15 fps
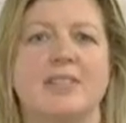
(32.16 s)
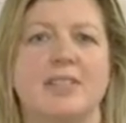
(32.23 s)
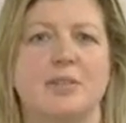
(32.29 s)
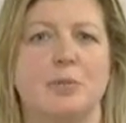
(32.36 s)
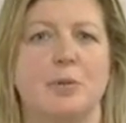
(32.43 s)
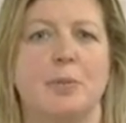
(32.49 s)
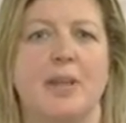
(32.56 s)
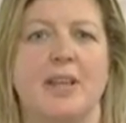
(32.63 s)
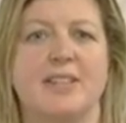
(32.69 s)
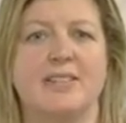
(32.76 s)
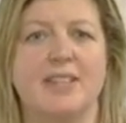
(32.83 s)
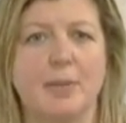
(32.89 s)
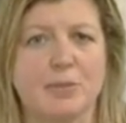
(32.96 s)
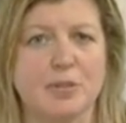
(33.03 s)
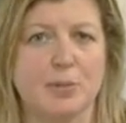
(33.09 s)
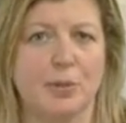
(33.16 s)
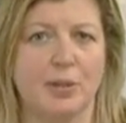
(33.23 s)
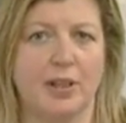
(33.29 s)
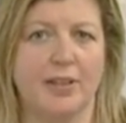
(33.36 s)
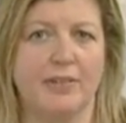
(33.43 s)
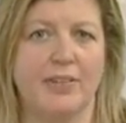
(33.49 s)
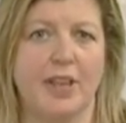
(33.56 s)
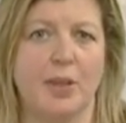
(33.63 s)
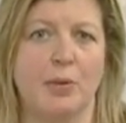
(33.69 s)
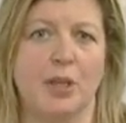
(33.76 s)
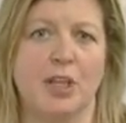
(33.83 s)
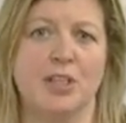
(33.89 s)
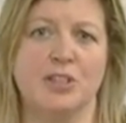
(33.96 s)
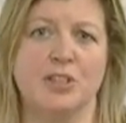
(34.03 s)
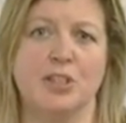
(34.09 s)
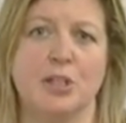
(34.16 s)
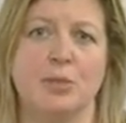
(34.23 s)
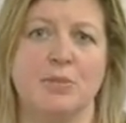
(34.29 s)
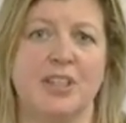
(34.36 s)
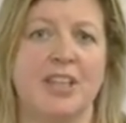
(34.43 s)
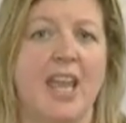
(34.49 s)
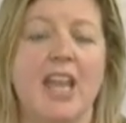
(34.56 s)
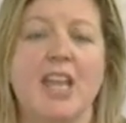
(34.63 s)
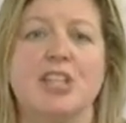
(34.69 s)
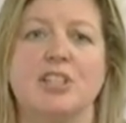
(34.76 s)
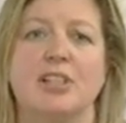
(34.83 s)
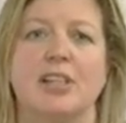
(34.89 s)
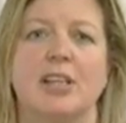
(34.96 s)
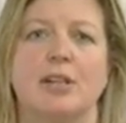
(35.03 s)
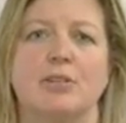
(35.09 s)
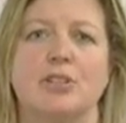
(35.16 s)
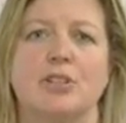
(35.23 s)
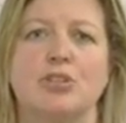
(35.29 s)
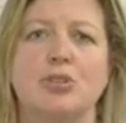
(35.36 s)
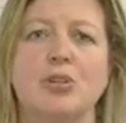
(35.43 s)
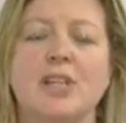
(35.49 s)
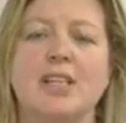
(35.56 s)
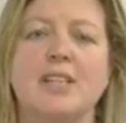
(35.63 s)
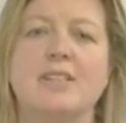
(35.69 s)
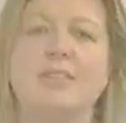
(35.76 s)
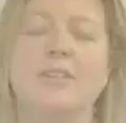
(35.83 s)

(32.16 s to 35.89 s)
this would be acceptable if they were consumed occasionally or as a treat,